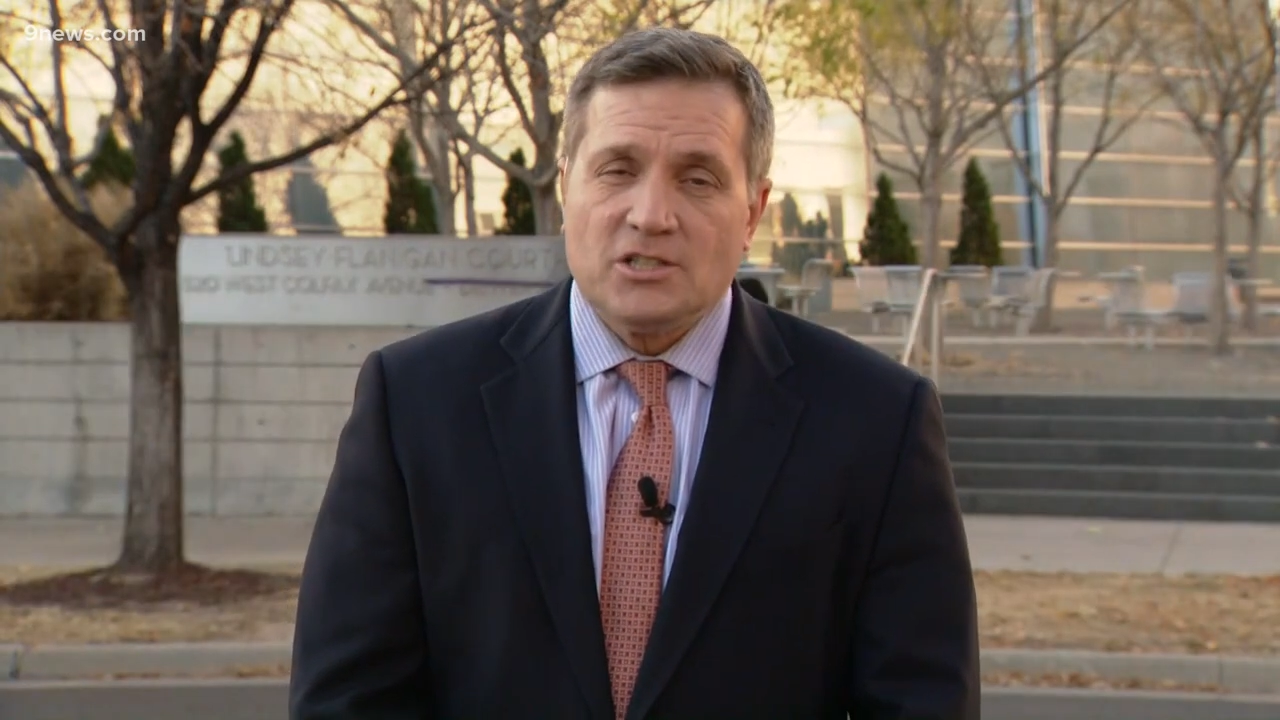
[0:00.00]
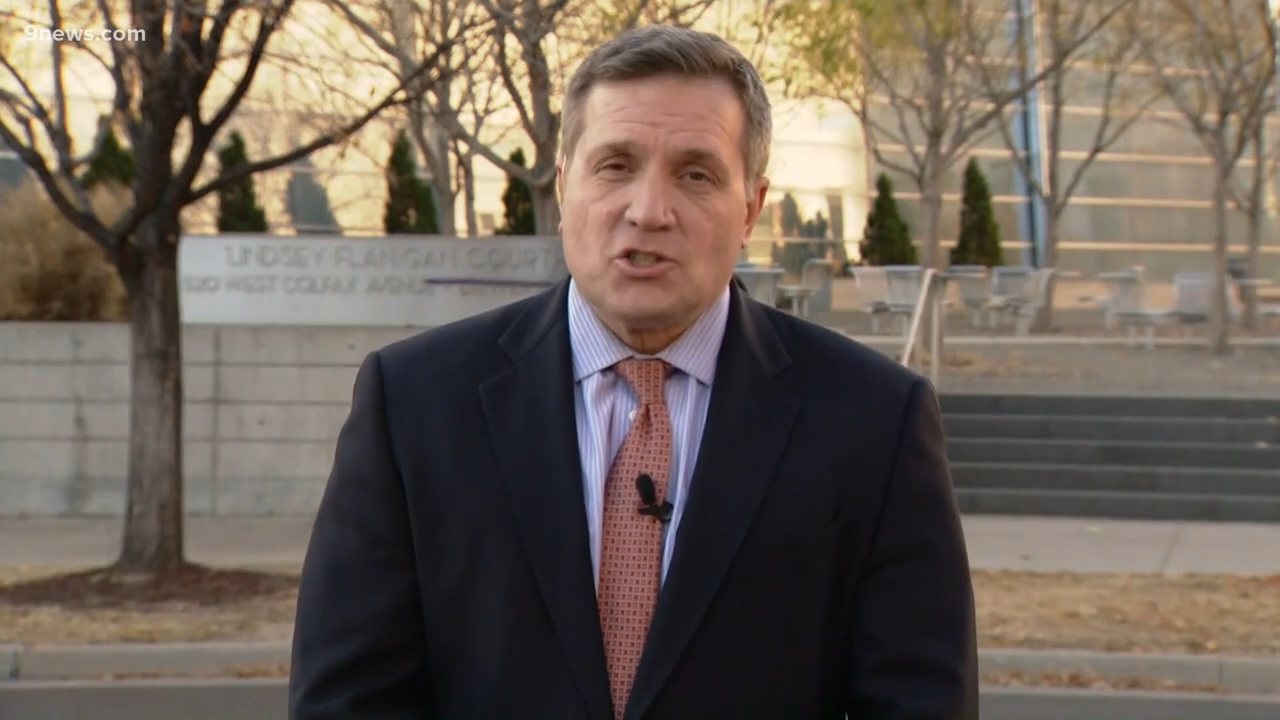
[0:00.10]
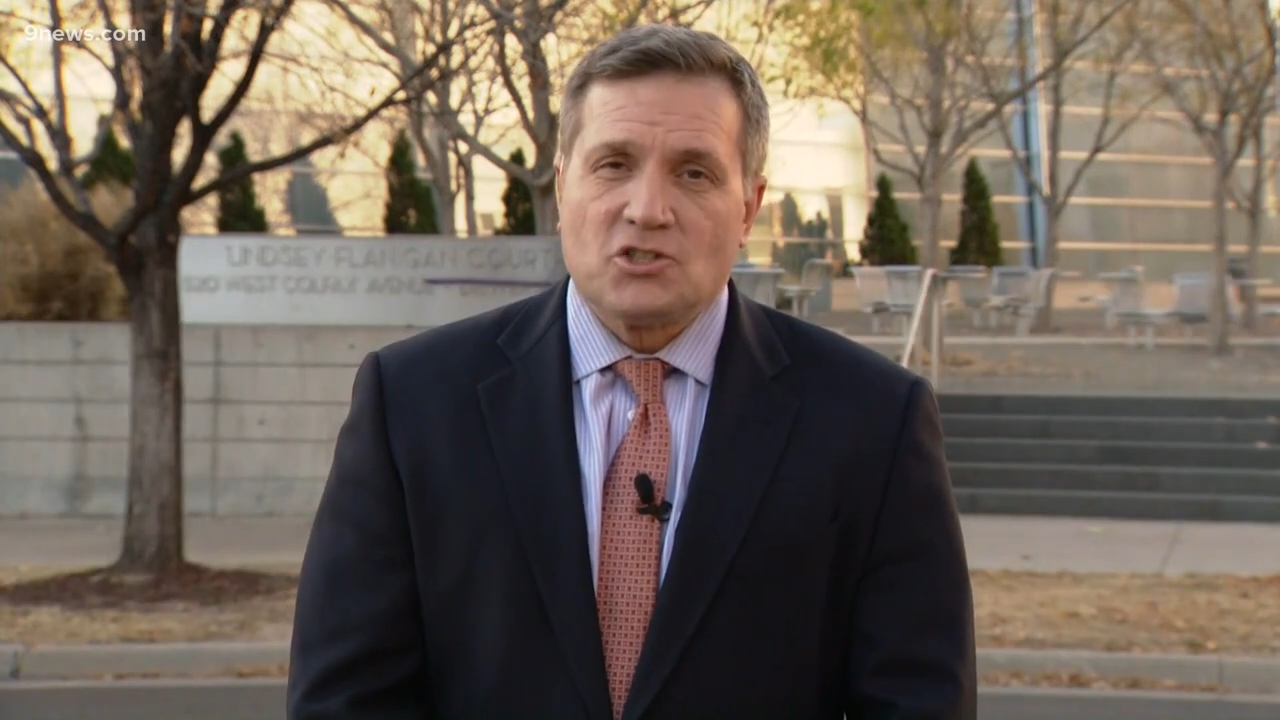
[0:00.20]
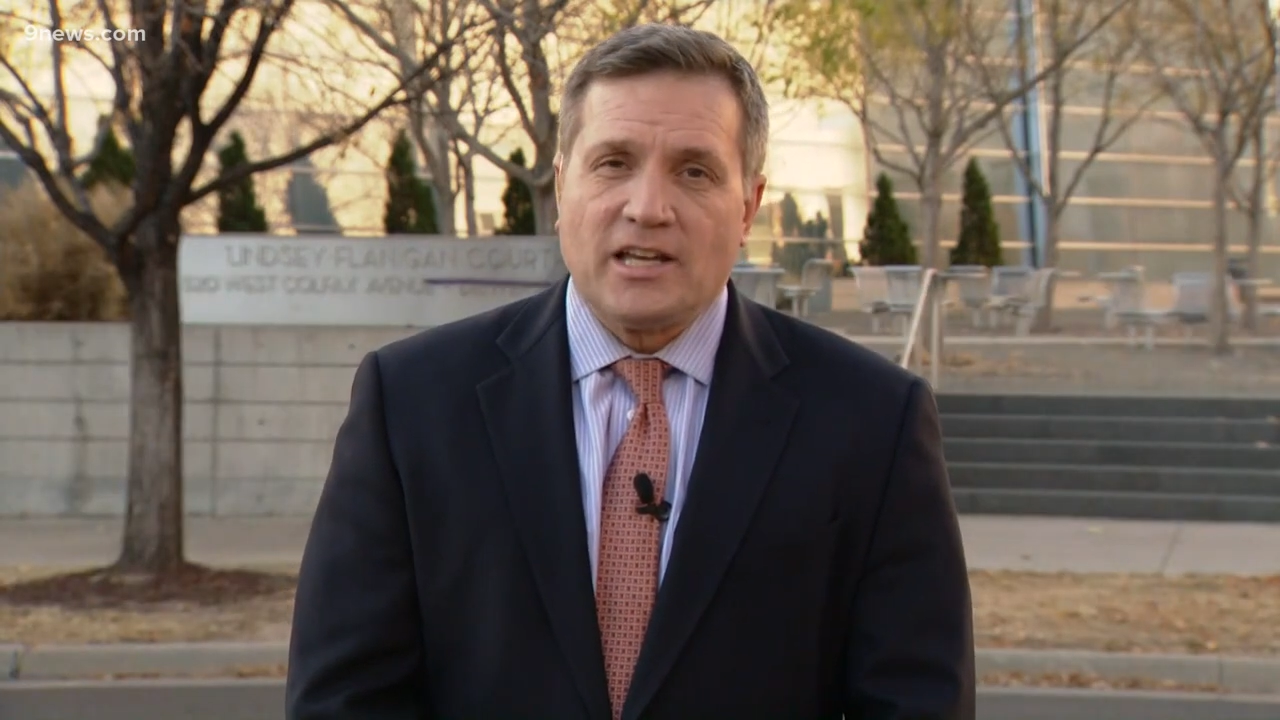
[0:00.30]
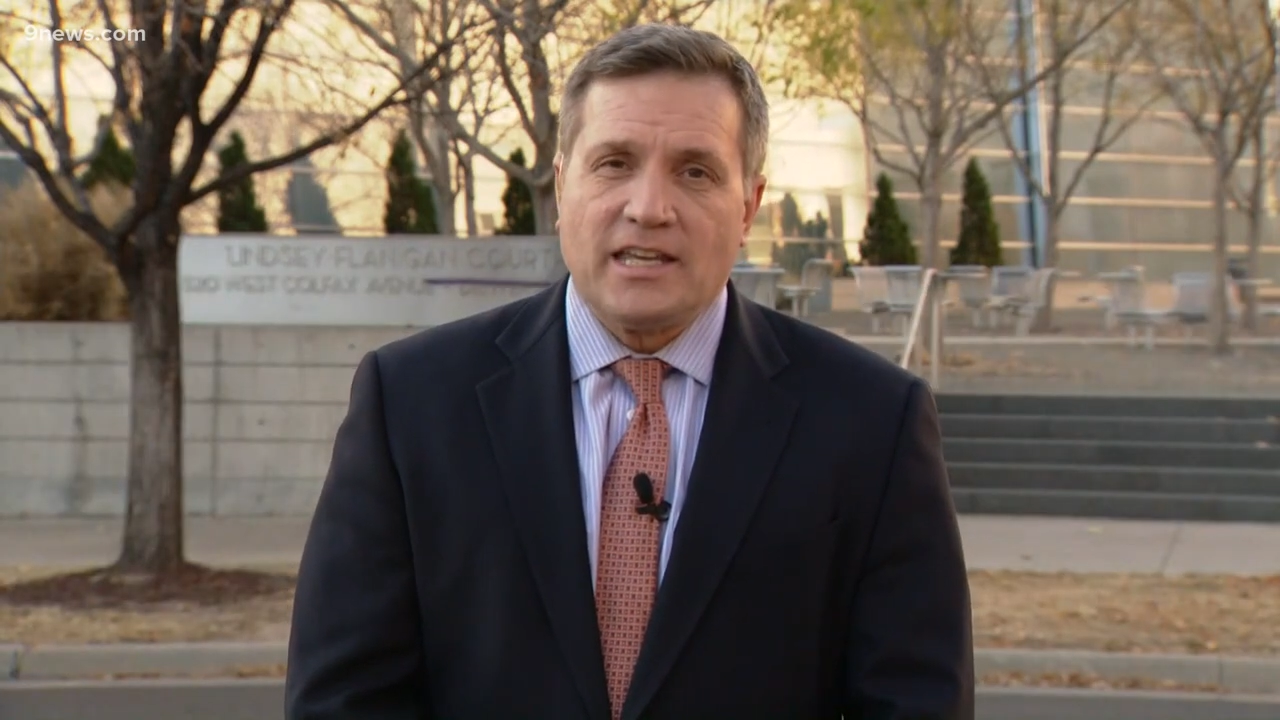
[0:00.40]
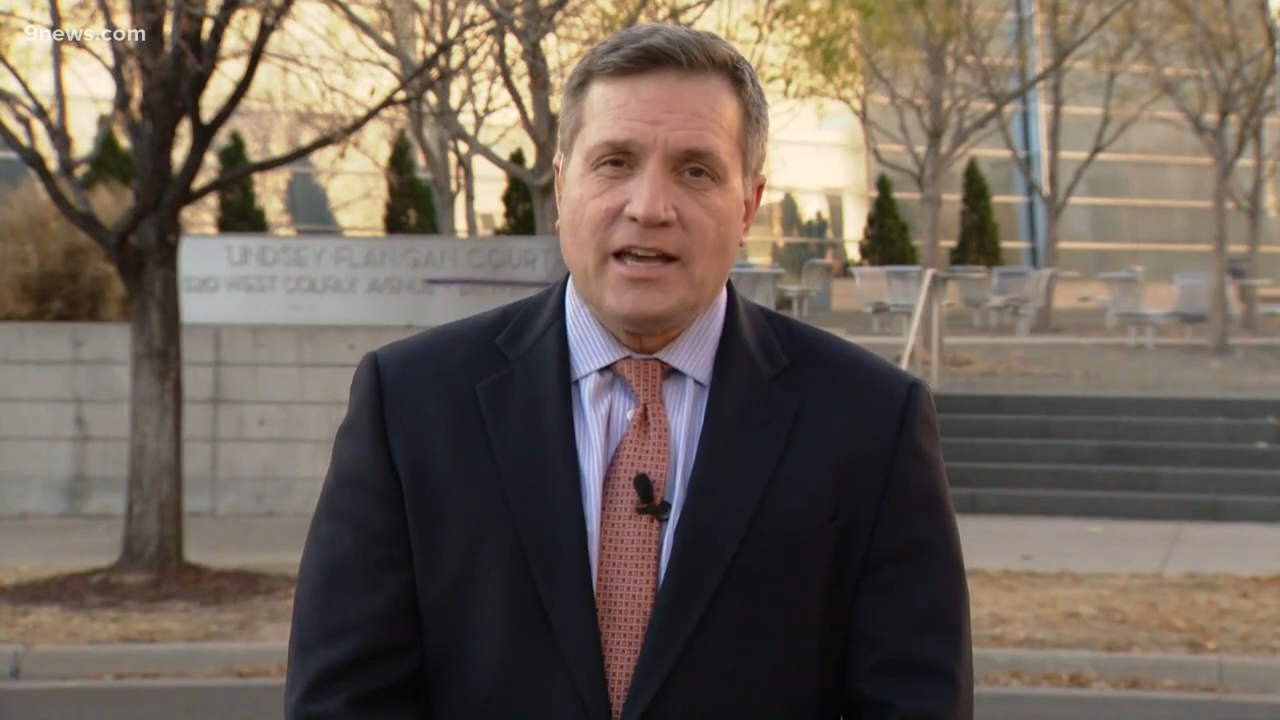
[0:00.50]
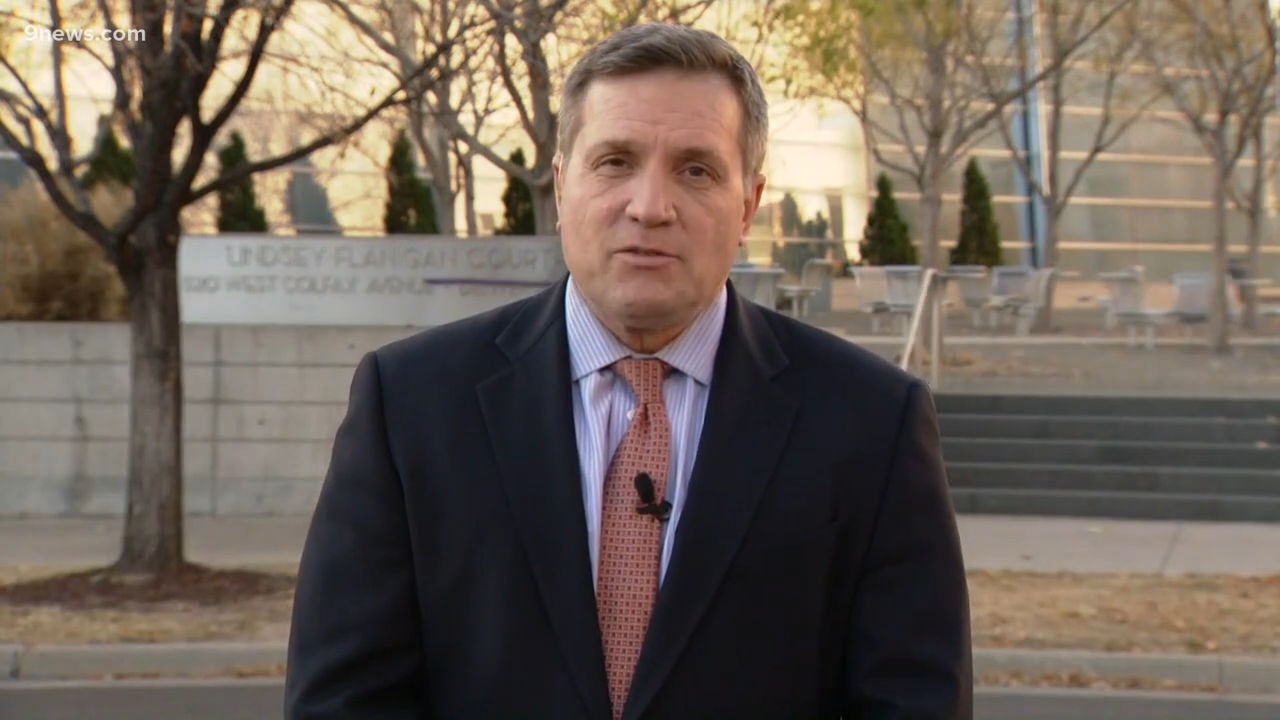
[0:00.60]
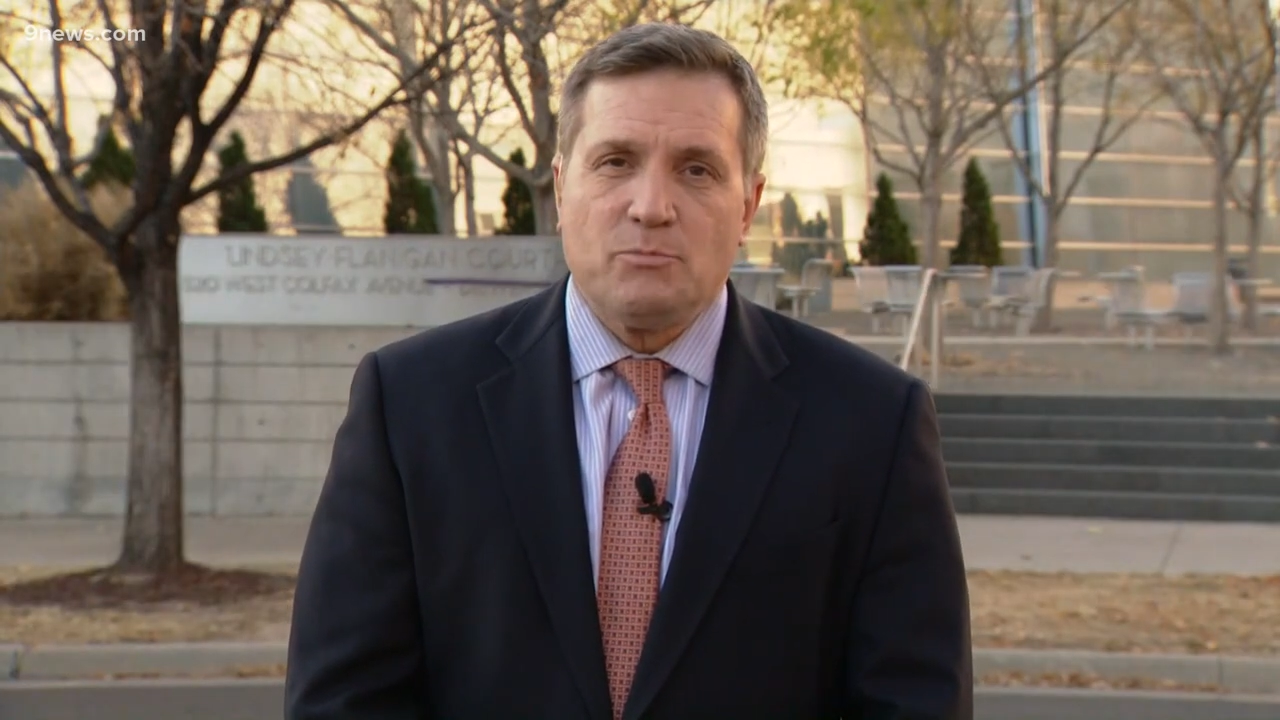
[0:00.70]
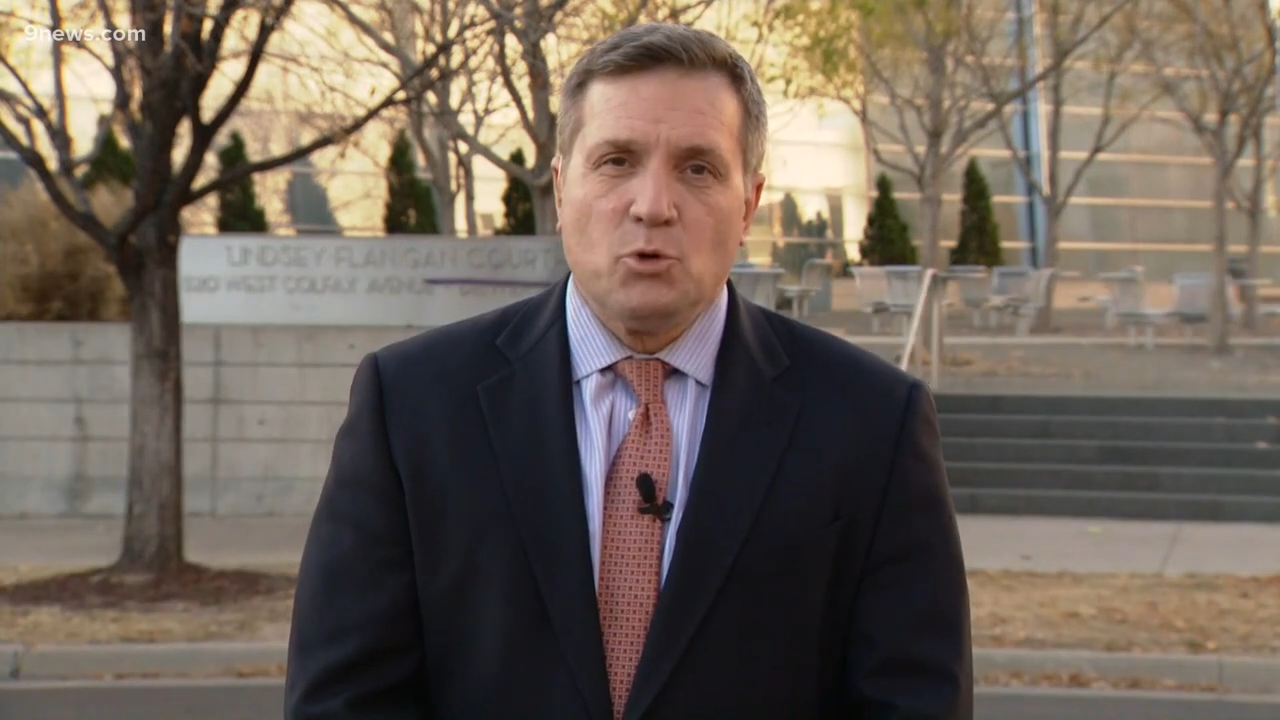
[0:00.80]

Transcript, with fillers: just like Kevin